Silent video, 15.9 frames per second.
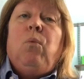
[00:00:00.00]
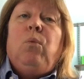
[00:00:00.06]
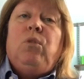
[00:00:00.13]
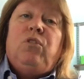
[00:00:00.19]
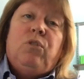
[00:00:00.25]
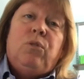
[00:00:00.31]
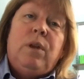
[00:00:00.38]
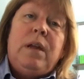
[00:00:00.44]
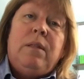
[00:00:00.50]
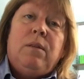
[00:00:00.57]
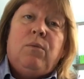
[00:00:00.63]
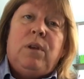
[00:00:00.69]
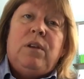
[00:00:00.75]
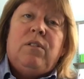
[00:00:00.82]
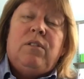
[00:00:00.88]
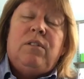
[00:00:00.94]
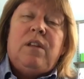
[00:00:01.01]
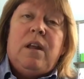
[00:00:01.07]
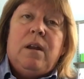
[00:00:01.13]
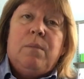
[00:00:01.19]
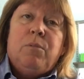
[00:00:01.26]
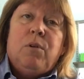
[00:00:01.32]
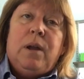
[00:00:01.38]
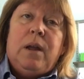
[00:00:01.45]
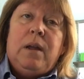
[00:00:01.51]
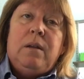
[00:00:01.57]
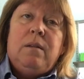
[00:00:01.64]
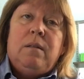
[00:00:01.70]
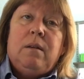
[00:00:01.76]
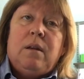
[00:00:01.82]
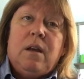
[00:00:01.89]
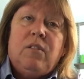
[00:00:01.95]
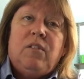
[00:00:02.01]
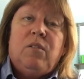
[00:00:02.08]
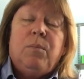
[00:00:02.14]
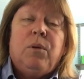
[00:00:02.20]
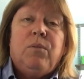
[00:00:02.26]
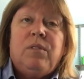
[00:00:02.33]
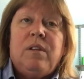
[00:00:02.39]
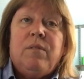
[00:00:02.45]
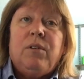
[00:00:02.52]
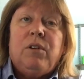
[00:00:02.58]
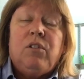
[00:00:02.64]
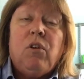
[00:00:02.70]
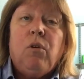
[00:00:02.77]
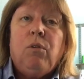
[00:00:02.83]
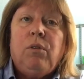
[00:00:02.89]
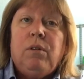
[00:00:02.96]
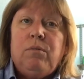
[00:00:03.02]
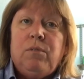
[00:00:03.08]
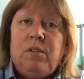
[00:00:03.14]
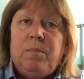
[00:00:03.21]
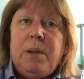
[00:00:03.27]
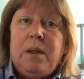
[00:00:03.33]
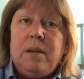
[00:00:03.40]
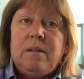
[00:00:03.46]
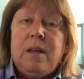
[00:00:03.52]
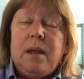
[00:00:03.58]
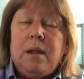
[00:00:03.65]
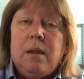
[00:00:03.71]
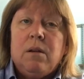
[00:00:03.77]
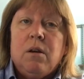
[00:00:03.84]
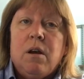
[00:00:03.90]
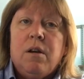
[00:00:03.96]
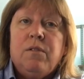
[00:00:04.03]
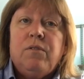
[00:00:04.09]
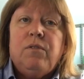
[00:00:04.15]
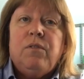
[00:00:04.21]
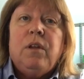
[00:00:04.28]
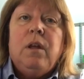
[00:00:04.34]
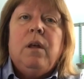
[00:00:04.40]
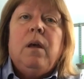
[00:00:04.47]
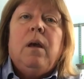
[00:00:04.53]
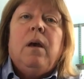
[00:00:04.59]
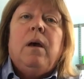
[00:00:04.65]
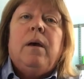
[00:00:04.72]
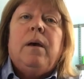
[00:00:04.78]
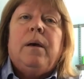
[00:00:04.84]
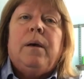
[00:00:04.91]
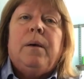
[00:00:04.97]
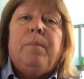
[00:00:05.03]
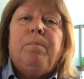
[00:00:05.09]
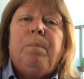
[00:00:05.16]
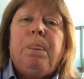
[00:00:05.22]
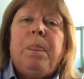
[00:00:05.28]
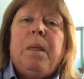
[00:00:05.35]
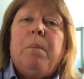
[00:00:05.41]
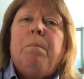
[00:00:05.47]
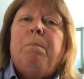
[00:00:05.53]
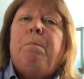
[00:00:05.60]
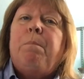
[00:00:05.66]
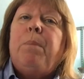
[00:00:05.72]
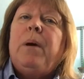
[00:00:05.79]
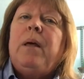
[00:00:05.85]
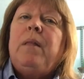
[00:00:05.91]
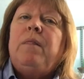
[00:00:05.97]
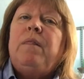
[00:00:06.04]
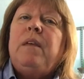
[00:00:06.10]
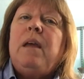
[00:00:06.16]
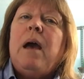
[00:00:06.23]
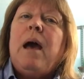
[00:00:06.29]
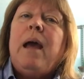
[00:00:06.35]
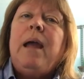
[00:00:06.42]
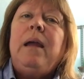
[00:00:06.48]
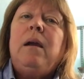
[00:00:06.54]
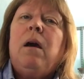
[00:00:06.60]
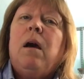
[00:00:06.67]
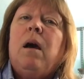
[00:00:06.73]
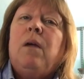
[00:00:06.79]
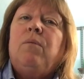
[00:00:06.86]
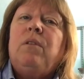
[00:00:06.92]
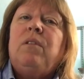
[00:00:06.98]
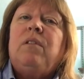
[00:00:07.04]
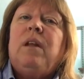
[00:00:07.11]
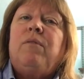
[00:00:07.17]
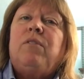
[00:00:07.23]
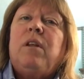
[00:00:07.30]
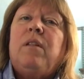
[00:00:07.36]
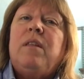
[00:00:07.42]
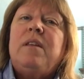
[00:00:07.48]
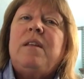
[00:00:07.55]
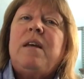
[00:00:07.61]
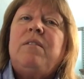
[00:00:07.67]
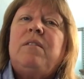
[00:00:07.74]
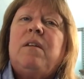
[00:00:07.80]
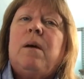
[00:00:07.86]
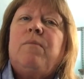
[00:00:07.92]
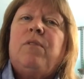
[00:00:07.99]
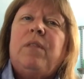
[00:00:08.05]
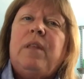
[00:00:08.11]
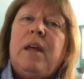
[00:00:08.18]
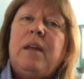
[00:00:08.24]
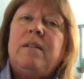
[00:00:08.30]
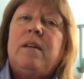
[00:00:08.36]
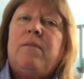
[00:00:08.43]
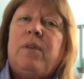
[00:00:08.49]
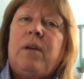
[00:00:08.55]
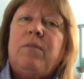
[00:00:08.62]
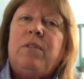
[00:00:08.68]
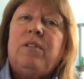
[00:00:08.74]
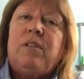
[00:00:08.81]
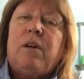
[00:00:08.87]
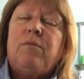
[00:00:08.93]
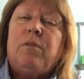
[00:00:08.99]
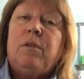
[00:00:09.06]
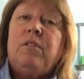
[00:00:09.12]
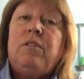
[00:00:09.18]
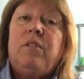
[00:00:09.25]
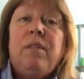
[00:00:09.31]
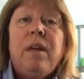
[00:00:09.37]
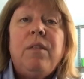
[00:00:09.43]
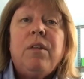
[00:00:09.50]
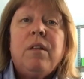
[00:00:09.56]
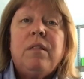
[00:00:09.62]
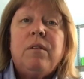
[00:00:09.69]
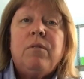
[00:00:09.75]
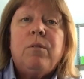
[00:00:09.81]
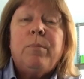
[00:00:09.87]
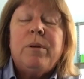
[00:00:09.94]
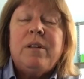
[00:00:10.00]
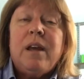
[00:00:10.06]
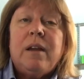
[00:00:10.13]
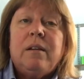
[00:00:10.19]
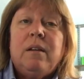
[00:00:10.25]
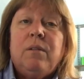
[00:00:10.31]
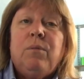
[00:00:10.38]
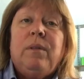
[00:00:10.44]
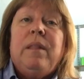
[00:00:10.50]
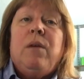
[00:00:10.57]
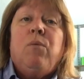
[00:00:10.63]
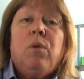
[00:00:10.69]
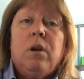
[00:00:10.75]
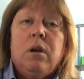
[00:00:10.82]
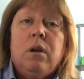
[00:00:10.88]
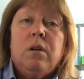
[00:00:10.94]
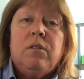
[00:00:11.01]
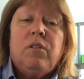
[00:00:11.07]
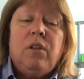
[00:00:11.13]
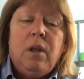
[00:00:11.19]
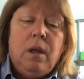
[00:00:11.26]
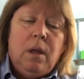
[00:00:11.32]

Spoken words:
during the Windows 10 upgrade. The customer was never told it was being taken off, but the icon was left on the desktop for the antivirus software. So they thought they were protected when they weren't.